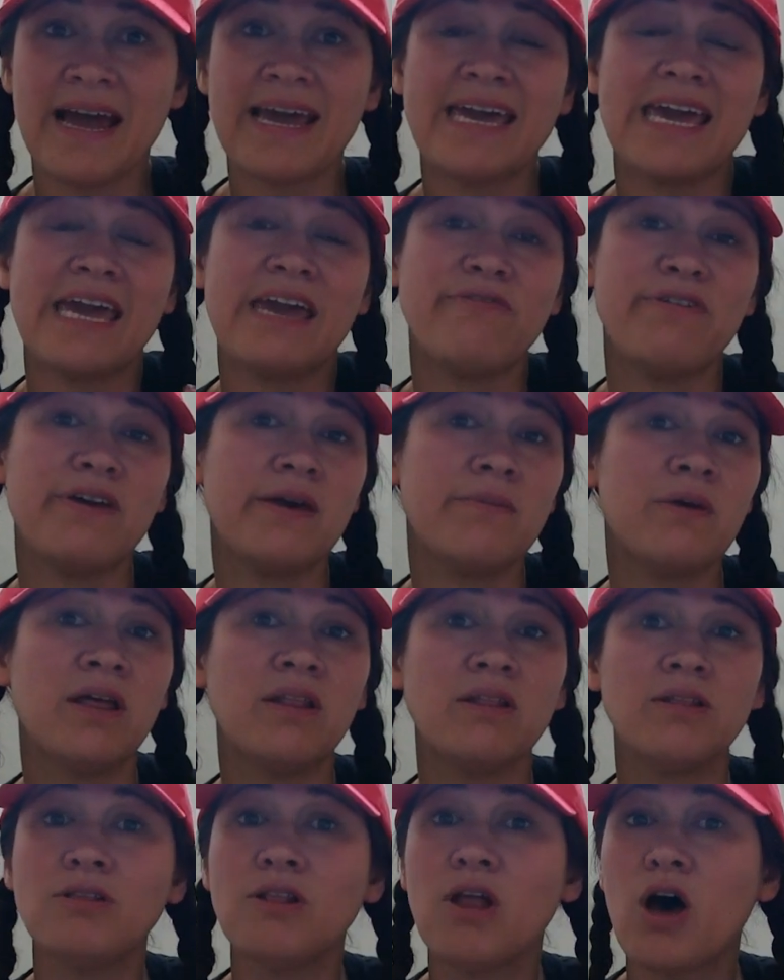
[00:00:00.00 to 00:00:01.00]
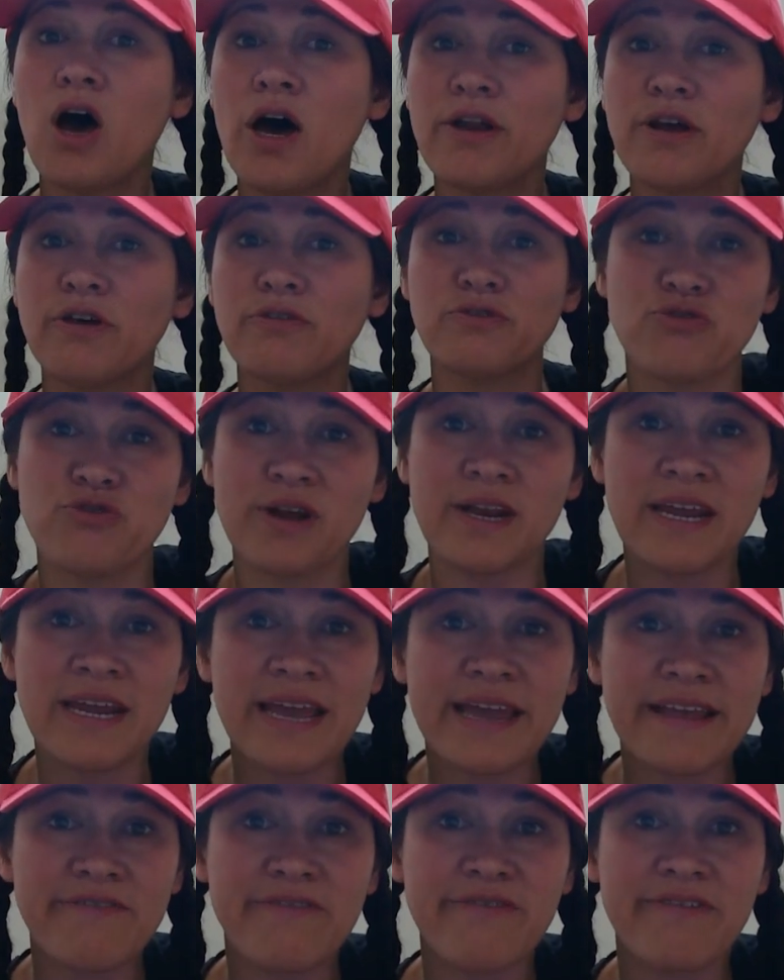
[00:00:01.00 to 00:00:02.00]
I gave him a lot of
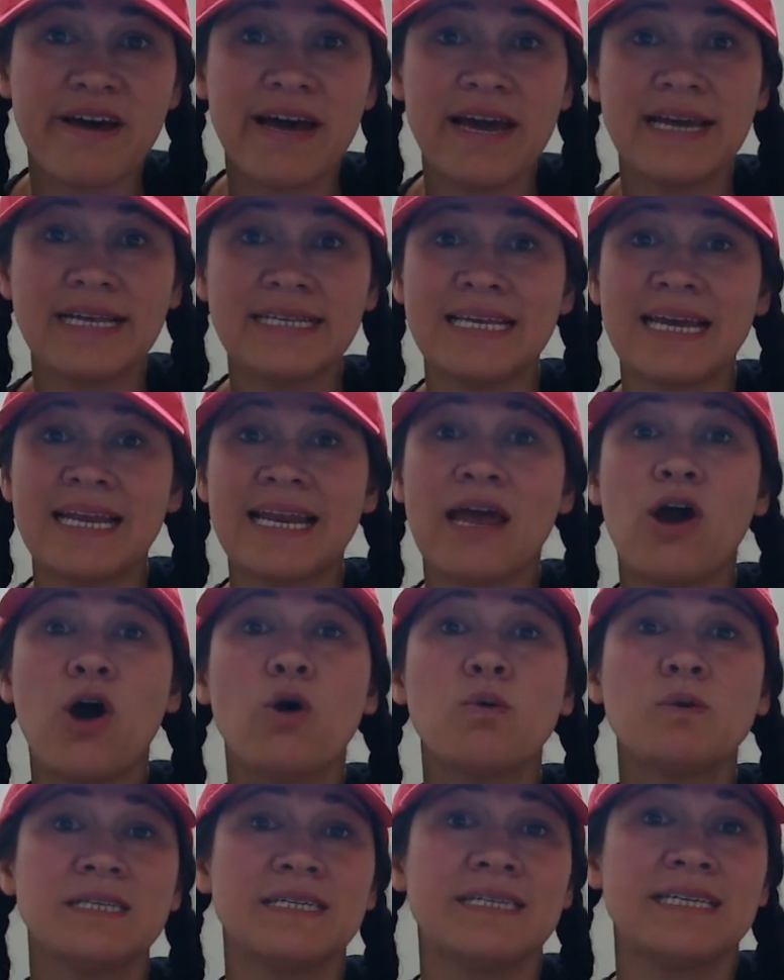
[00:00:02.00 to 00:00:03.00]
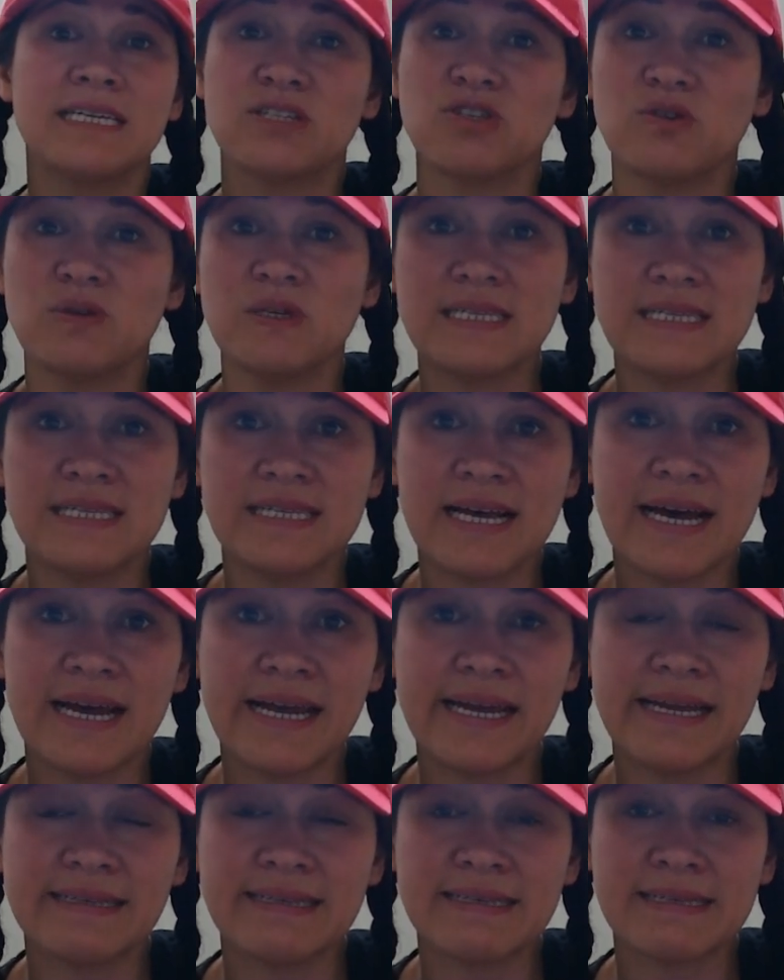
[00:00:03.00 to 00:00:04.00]
training advice and I always stick to his
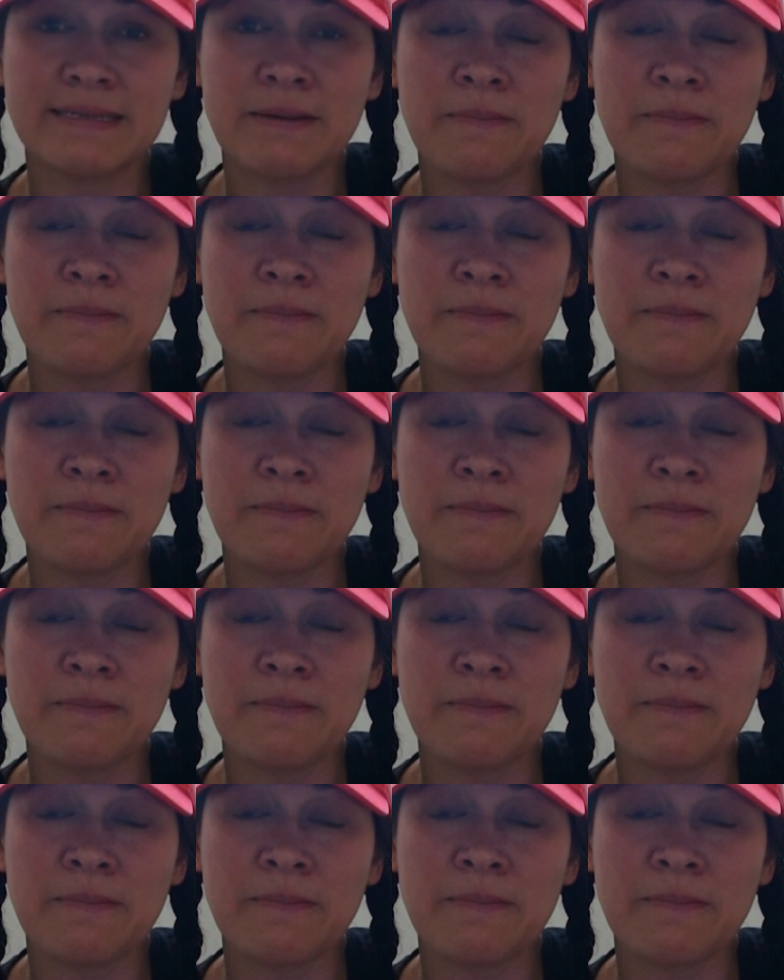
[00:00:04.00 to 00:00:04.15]
side.